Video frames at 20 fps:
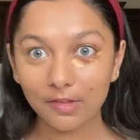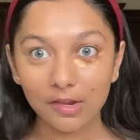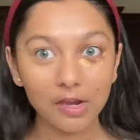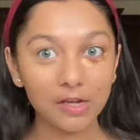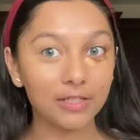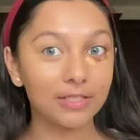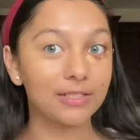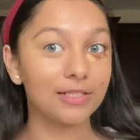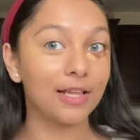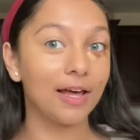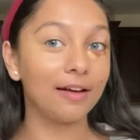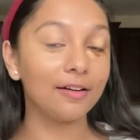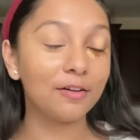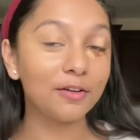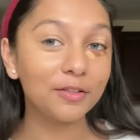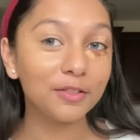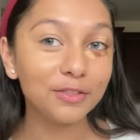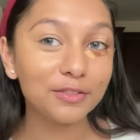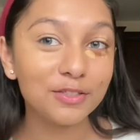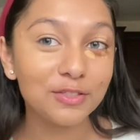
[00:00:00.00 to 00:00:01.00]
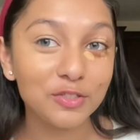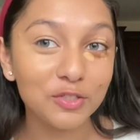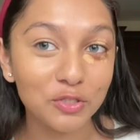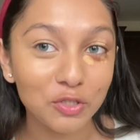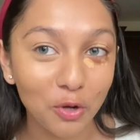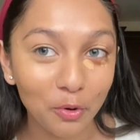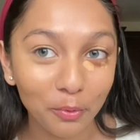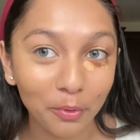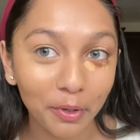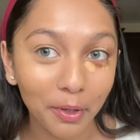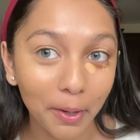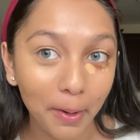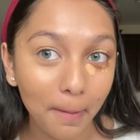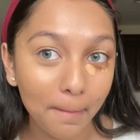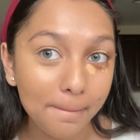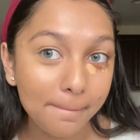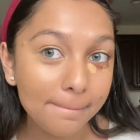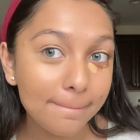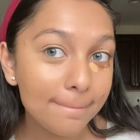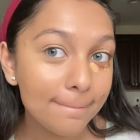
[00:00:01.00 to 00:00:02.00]
Does that not look so good?
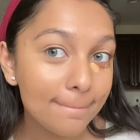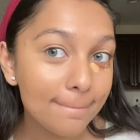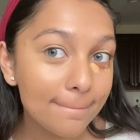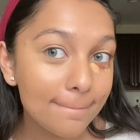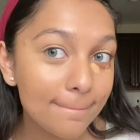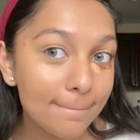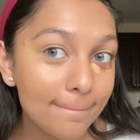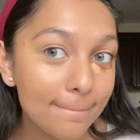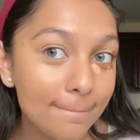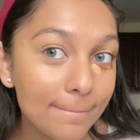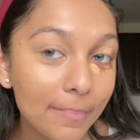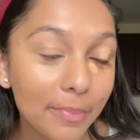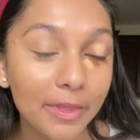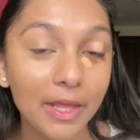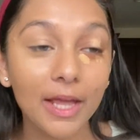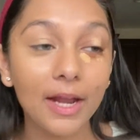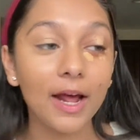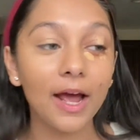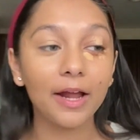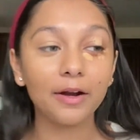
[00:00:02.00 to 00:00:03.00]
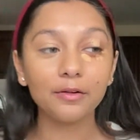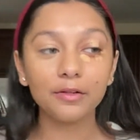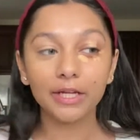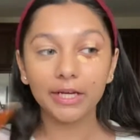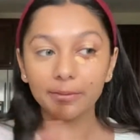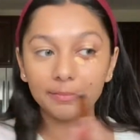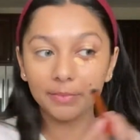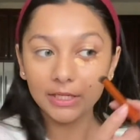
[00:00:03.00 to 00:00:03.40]
And I don't like my